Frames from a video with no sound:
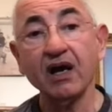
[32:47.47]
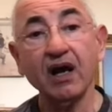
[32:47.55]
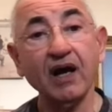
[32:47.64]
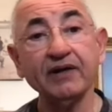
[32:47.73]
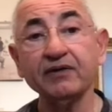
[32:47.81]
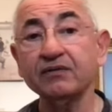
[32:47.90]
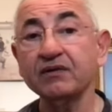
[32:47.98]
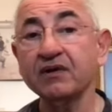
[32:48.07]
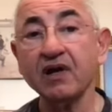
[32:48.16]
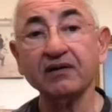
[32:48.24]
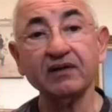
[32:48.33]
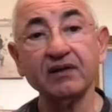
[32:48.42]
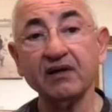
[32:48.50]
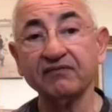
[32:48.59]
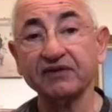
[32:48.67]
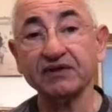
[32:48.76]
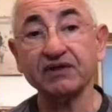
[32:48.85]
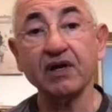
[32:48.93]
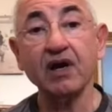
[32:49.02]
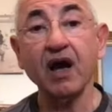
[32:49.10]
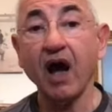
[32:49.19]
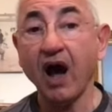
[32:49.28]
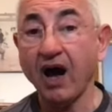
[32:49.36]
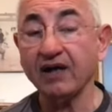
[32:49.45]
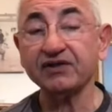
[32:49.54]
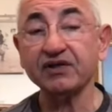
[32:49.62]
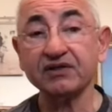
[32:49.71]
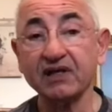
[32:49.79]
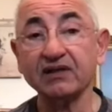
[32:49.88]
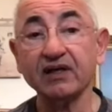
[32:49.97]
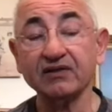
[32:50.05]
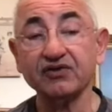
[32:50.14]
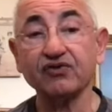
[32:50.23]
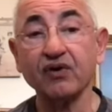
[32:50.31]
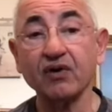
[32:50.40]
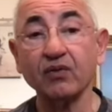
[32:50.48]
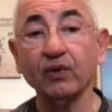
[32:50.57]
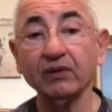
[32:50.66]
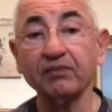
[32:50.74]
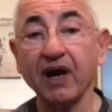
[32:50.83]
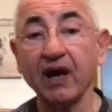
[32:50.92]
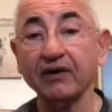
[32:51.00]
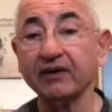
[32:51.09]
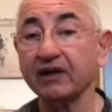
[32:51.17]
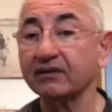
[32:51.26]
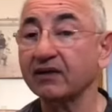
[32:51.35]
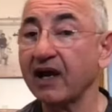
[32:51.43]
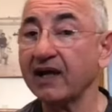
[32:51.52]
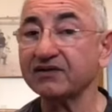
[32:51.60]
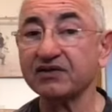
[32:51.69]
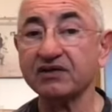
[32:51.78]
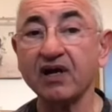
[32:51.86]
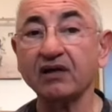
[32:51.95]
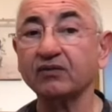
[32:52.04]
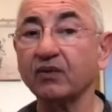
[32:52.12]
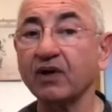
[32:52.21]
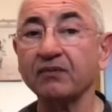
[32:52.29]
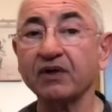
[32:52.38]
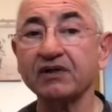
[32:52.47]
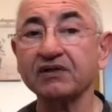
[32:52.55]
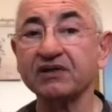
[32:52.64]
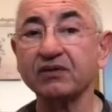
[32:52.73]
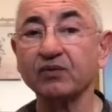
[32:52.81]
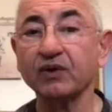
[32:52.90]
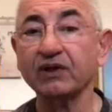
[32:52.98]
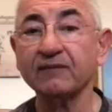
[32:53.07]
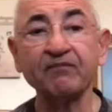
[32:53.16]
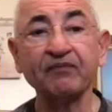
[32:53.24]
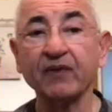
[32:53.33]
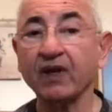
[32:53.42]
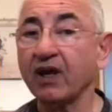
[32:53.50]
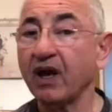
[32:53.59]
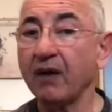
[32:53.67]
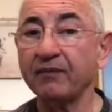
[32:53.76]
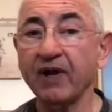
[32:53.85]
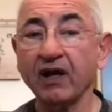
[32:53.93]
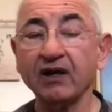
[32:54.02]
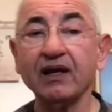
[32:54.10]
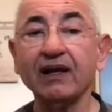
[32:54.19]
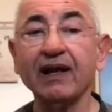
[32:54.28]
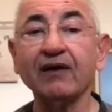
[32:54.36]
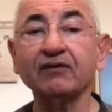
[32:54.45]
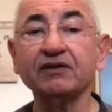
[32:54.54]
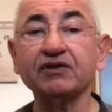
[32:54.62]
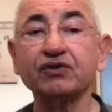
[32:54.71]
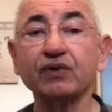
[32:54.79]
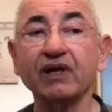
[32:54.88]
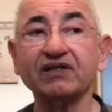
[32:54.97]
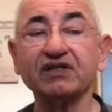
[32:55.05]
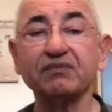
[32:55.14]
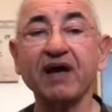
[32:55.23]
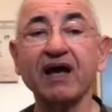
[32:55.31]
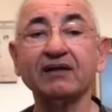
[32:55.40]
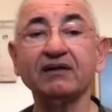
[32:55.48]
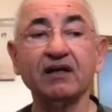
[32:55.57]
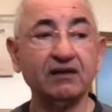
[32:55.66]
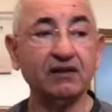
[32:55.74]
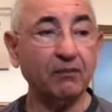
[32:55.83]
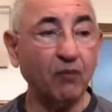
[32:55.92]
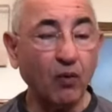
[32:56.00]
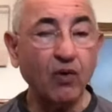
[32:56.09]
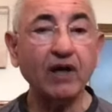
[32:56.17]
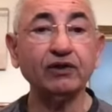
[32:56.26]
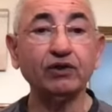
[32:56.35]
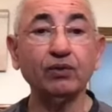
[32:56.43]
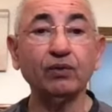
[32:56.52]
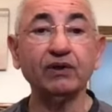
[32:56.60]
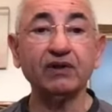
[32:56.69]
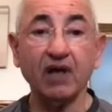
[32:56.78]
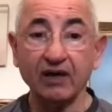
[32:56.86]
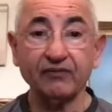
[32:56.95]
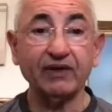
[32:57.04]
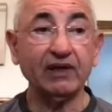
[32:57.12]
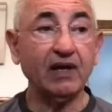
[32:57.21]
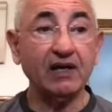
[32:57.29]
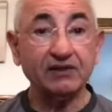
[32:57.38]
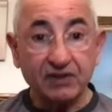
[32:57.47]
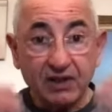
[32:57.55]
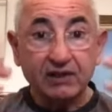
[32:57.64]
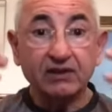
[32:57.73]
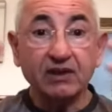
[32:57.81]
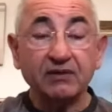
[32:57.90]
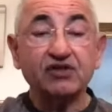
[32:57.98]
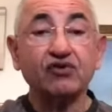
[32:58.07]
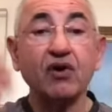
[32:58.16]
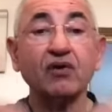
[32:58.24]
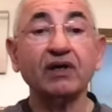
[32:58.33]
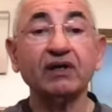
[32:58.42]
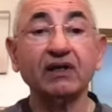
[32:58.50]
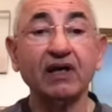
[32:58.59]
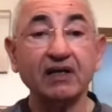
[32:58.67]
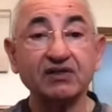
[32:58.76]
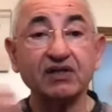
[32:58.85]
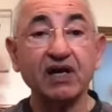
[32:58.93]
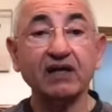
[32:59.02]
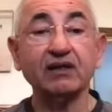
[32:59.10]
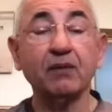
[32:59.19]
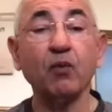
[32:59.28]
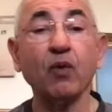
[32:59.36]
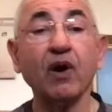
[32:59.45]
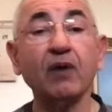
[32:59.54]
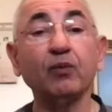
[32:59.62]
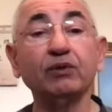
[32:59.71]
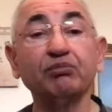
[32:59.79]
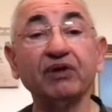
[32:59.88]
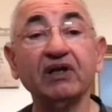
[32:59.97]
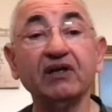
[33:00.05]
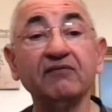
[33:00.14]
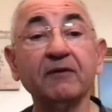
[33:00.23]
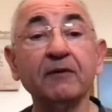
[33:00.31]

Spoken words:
I knew nothing of this. I just had a strong willpower that's not what I'm going to sit with. I'm not going to allow this to expand. The more I do it, I realized the stronger it gets and the more I would believe